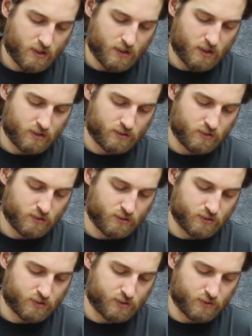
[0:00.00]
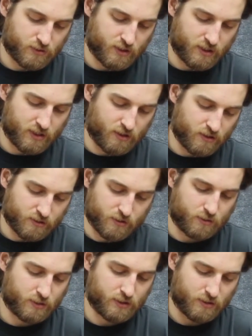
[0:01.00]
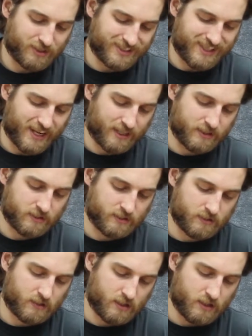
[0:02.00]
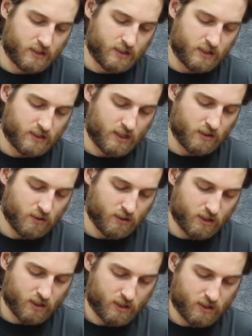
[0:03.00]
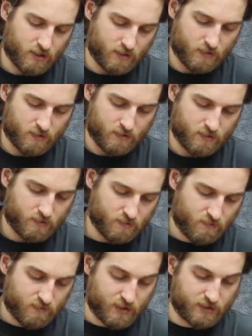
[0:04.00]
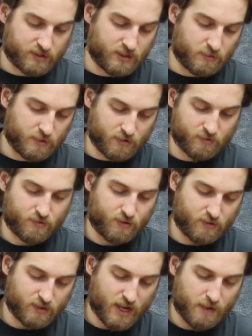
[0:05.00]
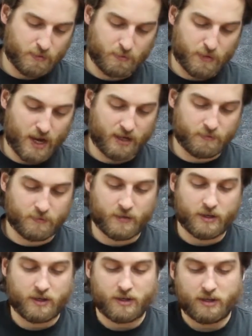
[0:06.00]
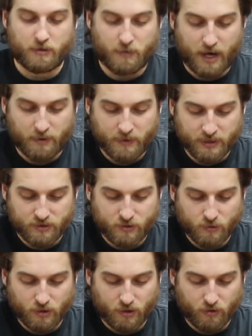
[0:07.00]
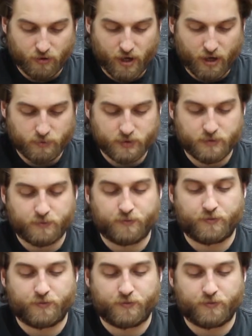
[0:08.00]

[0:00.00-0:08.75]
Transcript: There's two little screws on here, also 3/32. They look very similar, top and bottom. The bottom has two little nubs.